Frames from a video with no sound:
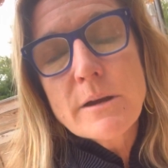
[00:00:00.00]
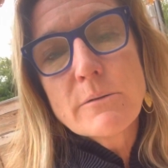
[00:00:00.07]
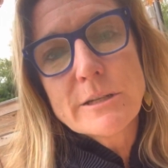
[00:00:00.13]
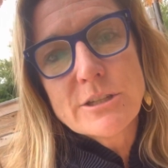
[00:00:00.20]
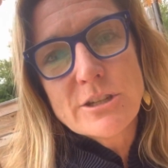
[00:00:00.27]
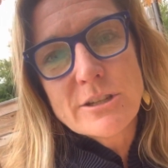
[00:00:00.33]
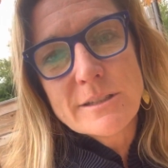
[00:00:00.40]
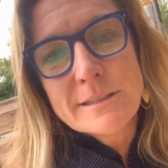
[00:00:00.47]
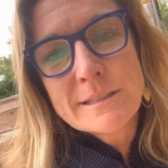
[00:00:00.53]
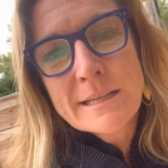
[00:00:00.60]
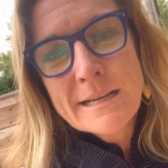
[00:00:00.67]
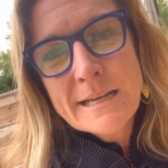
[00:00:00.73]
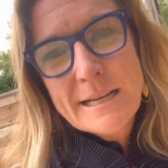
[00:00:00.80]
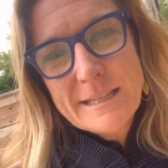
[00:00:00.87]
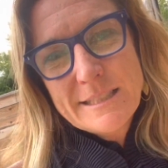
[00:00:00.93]
which is
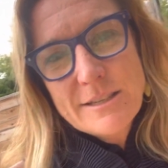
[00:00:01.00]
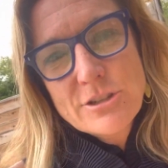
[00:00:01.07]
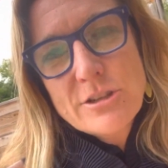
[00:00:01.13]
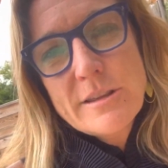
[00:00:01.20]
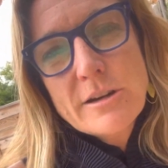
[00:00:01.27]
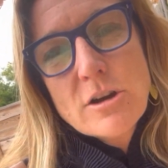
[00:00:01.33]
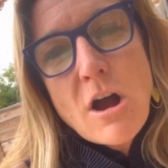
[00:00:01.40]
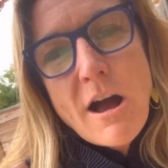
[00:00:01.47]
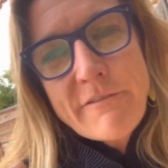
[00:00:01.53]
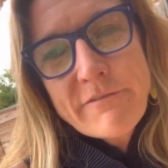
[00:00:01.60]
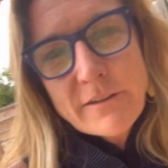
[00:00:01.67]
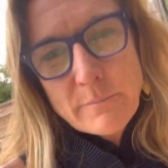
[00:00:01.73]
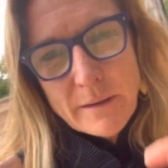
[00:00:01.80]
essentially they're coughing